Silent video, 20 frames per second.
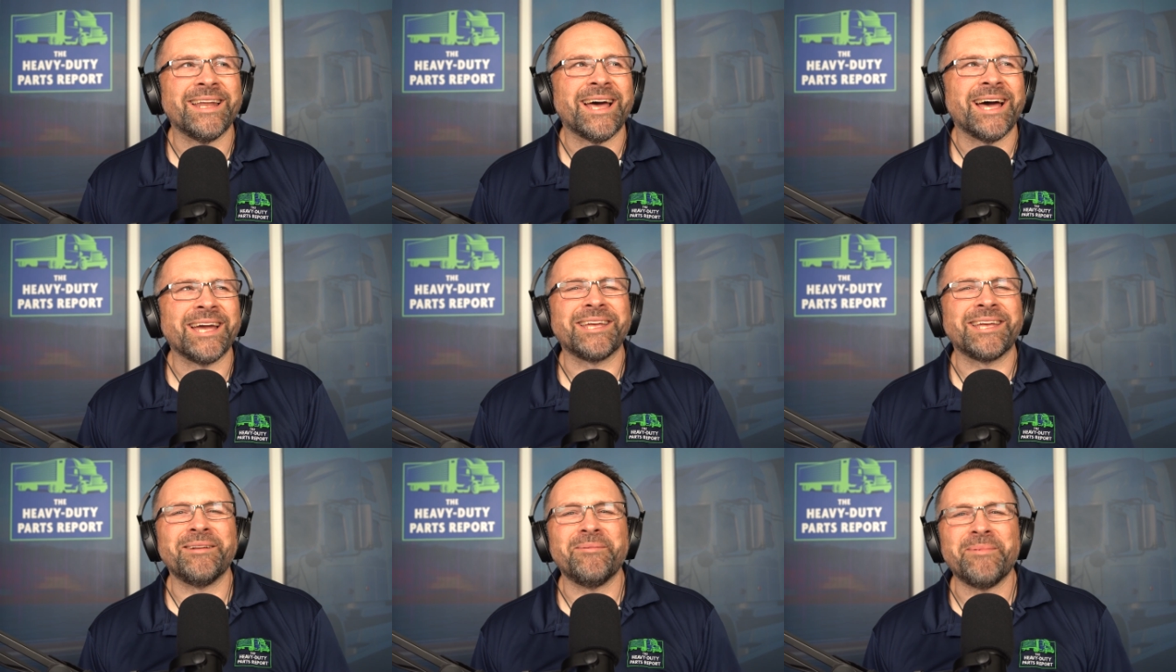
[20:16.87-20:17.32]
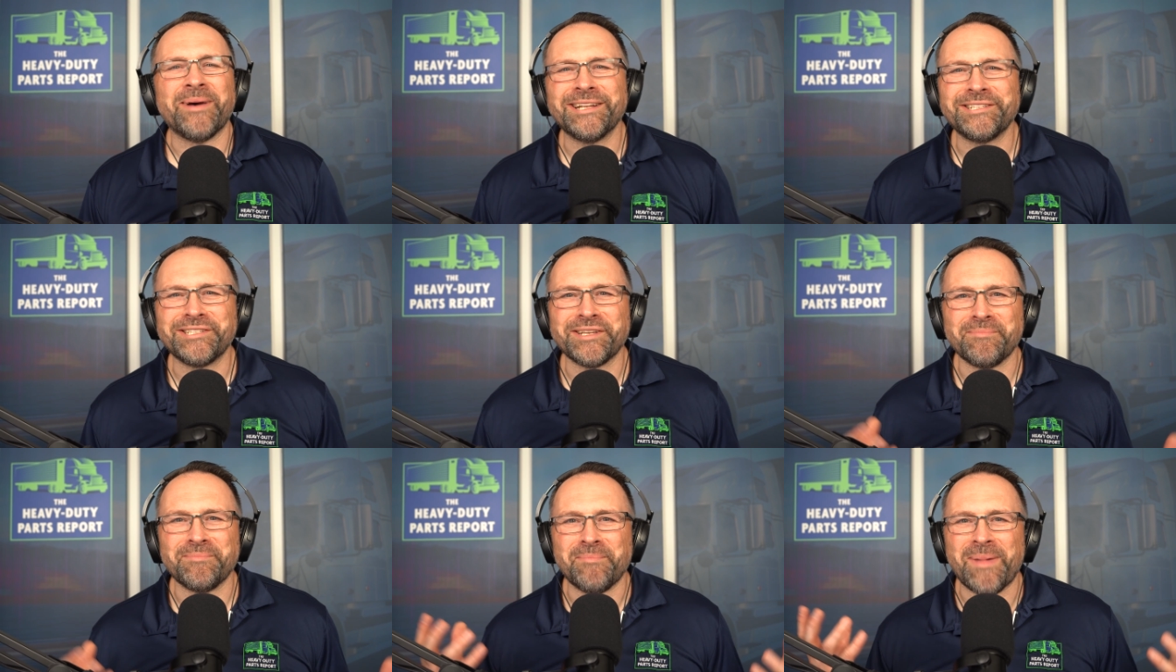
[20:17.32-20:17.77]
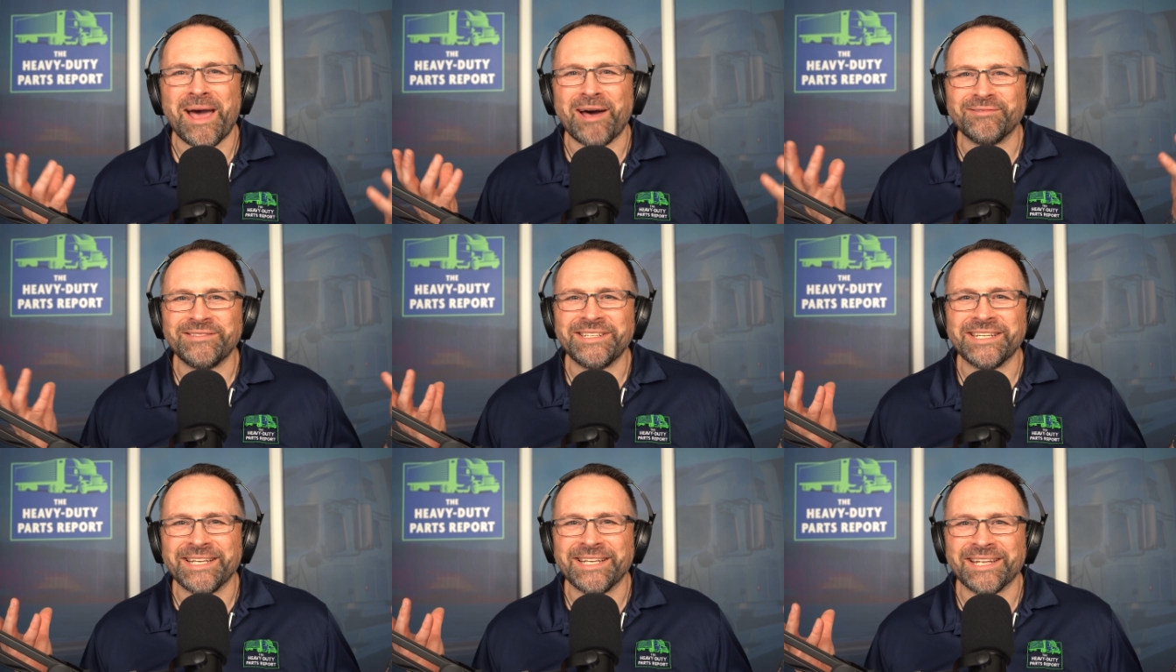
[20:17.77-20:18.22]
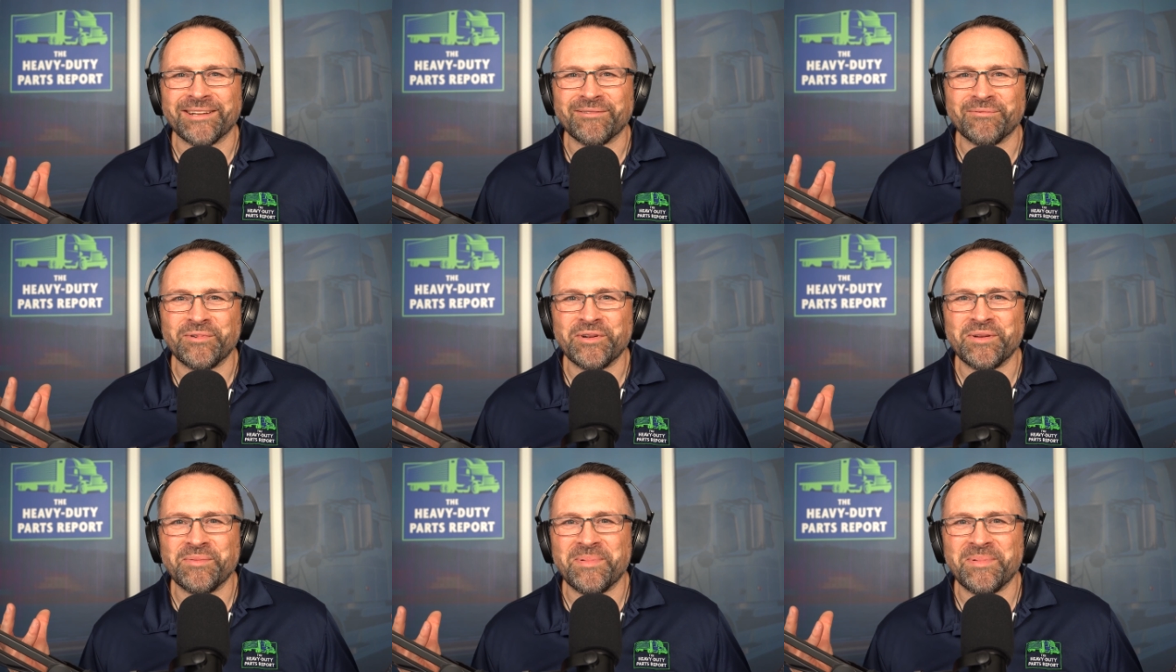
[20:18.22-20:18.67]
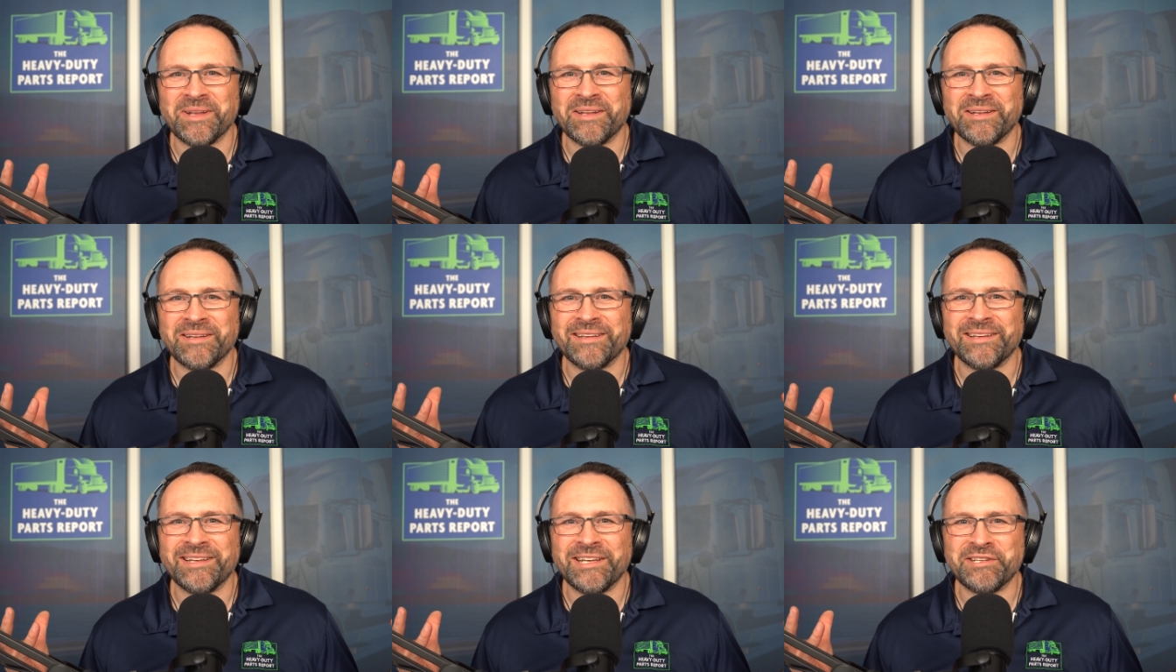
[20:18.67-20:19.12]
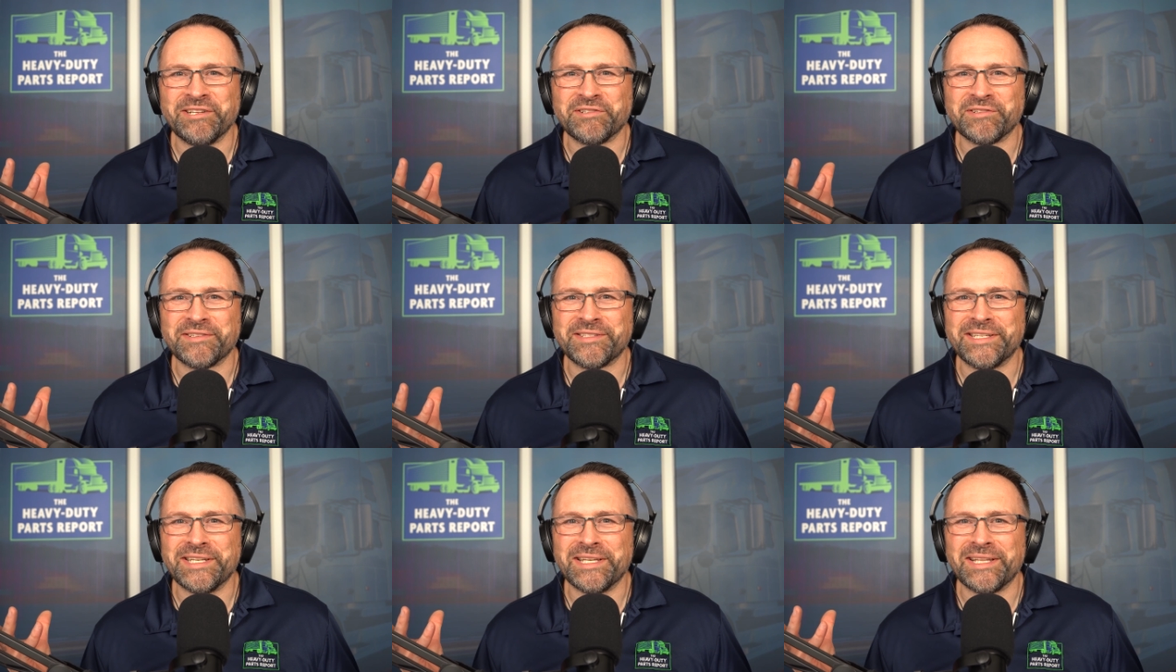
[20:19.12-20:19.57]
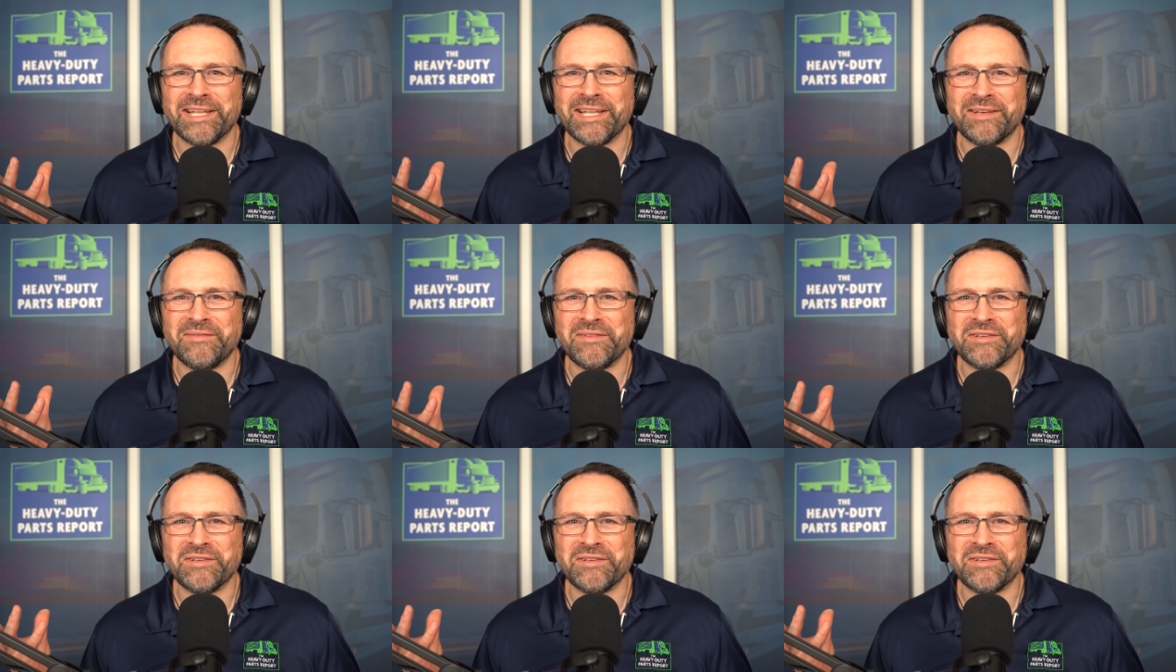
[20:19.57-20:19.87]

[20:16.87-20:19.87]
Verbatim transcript: And I can imagine mounting it would have been interesting.